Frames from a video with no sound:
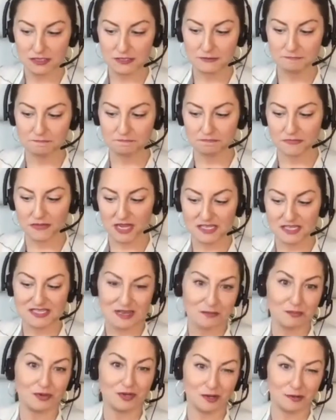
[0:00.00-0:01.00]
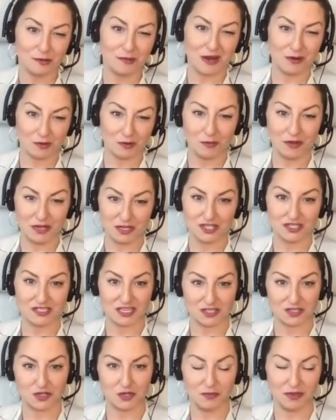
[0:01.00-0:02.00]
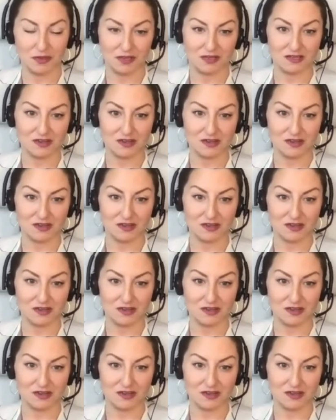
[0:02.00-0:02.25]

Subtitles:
except when your payroll budget's like $2 million,